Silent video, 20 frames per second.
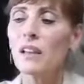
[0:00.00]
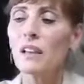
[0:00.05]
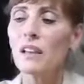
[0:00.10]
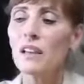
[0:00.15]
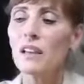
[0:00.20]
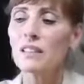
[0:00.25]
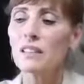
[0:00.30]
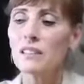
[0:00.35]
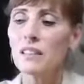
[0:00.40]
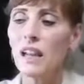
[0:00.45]

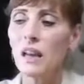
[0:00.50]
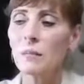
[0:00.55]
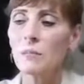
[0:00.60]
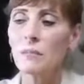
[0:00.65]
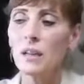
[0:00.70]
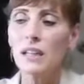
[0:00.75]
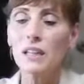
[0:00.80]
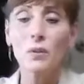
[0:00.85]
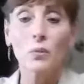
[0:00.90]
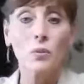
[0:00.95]
It's got
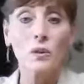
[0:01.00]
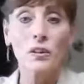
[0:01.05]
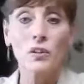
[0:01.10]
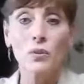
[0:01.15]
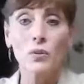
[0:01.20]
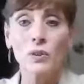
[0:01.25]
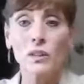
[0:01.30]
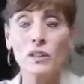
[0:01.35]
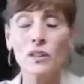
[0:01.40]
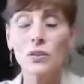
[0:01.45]
beta
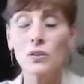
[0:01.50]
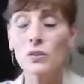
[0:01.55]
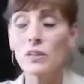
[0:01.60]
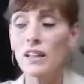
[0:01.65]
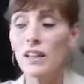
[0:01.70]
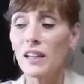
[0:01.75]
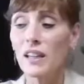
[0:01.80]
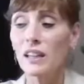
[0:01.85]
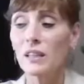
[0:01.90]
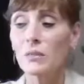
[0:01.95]
1-3
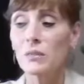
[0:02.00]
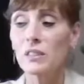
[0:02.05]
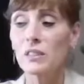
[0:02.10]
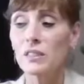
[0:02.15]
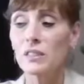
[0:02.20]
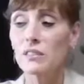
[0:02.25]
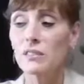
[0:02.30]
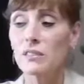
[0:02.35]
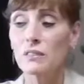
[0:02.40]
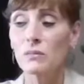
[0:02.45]
glucan, which
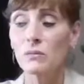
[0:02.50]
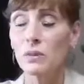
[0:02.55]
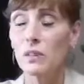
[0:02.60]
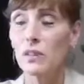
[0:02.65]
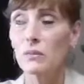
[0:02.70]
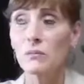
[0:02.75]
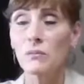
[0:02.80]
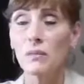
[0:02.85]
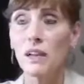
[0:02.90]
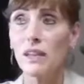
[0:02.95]
is one
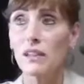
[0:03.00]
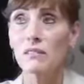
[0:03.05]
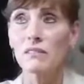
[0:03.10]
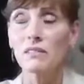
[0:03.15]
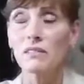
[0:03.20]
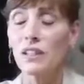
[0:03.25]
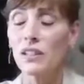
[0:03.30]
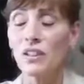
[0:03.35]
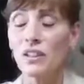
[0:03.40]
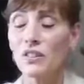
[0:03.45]
of my
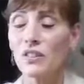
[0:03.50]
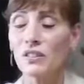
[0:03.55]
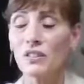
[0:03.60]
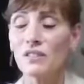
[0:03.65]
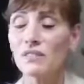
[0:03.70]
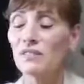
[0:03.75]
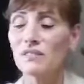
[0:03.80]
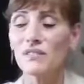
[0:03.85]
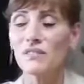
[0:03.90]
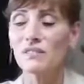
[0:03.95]
another
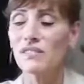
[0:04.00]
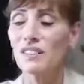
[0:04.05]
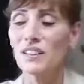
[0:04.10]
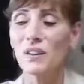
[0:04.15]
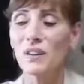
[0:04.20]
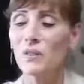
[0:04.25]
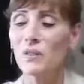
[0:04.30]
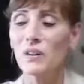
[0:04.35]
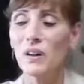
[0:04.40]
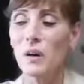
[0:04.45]

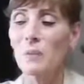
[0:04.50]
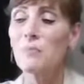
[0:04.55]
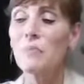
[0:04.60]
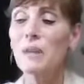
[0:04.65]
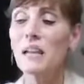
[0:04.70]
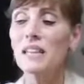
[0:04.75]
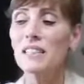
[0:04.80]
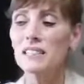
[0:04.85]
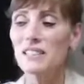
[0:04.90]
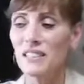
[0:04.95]
uh,
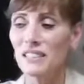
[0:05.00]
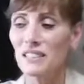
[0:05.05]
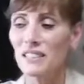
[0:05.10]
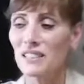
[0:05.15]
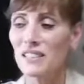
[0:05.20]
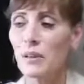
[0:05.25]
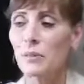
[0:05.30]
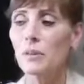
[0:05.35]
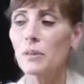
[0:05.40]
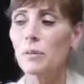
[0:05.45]
amazing
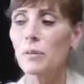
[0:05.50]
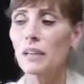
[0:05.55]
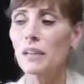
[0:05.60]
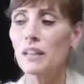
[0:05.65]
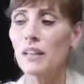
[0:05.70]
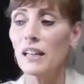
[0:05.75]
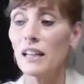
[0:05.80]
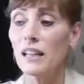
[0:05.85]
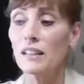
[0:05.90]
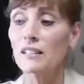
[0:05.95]

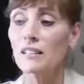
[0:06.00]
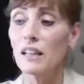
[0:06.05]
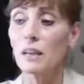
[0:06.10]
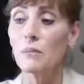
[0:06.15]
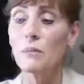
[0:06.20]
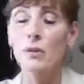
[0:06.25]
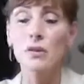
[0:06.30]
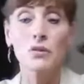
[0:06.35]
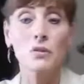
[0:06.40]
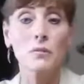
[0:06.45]
supplement, and it's got
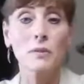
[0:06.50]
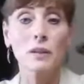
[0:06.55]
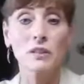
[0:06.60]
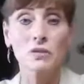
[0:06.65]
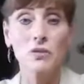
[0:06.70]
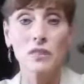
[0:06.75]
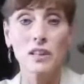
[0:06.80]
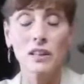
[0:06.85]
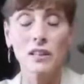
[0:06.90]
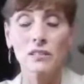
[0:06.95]
mushroom
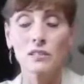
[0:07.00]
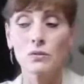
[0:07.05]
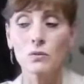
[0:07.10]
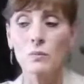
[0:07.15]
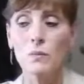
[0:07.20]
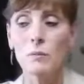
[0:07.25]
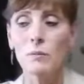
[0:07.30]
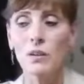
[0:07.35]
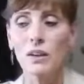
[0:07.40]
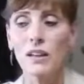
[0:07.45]
extracts.
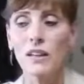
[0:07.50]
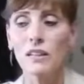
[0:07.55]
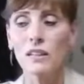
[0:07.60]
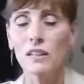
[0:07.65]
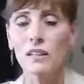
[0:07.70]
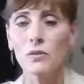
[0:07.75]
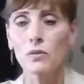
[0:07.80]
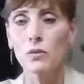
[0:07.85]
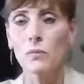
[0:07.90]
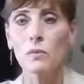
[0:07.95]
Remember,
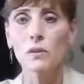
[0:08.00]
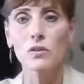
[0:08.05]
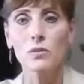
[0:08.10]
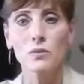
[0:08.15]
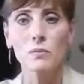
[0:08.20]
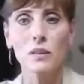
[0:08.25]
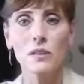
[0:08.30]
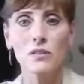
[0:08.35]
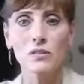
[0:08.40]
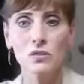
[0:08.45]
anything with
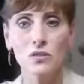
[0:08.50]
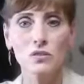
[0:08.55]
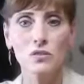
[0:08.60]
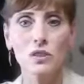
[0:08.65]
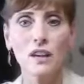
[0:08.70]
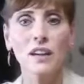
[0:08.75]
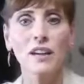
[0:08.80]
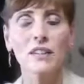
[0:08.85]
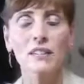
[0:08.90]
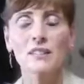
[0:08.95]
mushroom
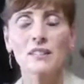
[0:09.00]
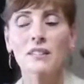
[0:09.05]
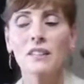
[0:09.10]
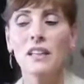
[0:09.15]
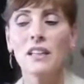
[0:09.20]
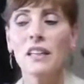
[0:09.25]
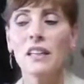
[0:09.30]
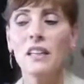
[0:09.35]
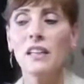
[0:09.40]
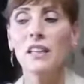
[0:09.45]
extracts
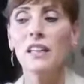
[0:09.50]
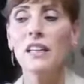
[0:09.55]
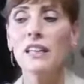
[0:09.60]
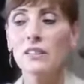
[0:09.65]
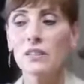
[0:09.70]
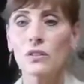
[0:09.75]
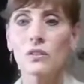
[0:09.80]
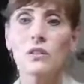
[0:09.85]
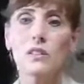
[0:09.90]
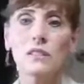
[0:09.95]

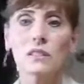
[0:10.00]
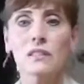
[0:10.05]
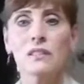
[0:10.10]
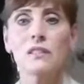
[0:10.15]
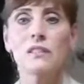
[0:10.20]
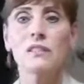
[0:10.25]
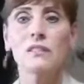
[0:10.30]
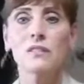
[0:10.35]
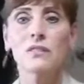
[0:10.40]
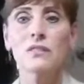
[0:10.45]

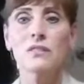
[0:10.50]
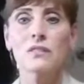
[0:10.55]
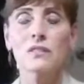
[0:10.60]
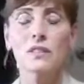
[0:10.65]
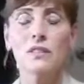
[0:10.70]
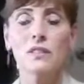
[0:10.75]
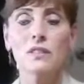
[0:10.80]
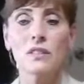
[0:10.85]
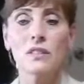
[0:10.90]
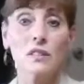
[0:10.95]
increases
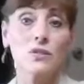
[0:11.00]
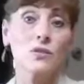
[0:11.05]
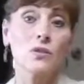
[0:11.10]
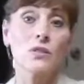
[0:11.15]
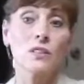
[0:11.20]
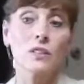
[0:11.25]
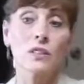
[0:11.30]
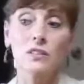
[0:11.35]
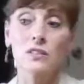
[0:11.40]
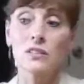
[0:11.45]
your natural
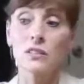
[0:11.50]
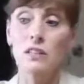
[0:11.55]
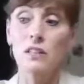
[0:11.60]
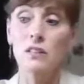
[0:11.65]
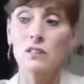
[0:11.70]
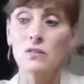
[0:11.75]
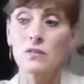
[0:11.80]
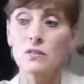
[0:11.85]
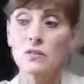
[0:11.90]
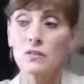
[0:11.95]
killer
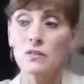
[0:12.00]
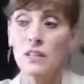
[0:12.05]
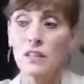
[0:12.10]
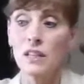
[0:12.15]
cells.